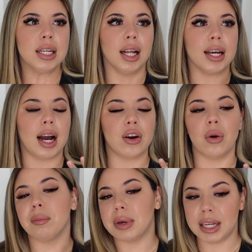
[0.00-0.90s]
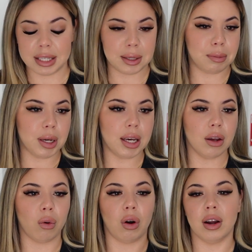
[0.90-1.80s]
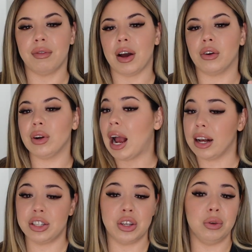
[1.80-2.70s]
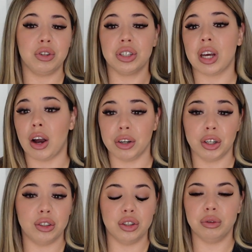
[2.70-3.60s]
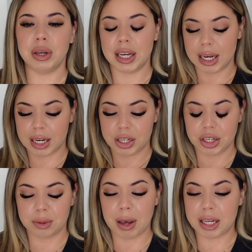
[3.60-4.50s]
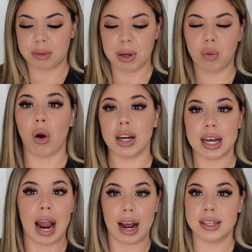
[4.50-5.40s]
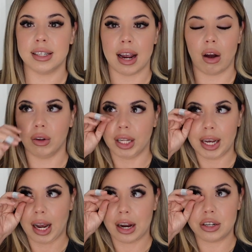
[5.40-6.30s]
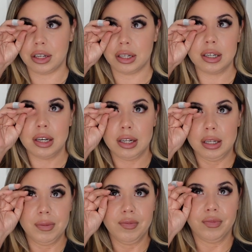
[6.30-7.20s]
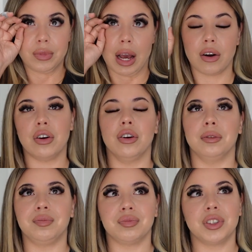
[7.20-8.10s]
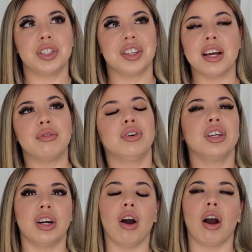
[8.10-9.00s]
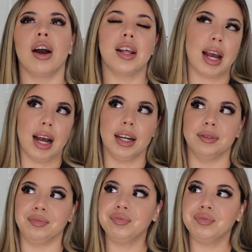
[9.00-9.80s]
like, I don't mean to be, or if I don't ask you just how you're doing. And it just makes me want to ask now. Like, I don't know, just thankful to God. And